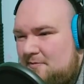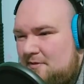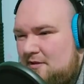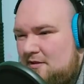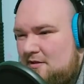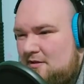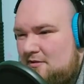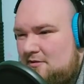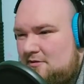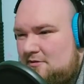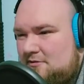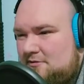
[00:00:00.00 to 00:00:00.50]

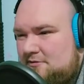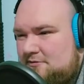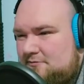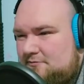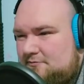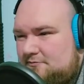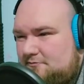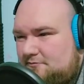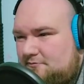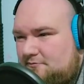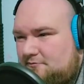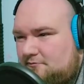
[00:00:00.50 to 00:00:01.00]

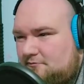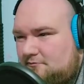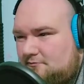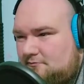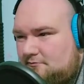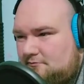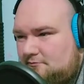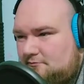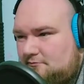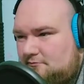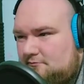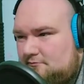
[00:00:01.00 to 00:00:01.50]

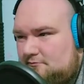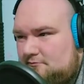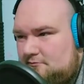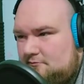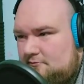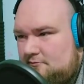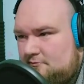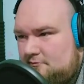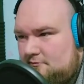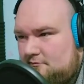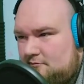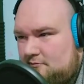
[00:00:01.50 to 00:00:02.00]
(no one is talking)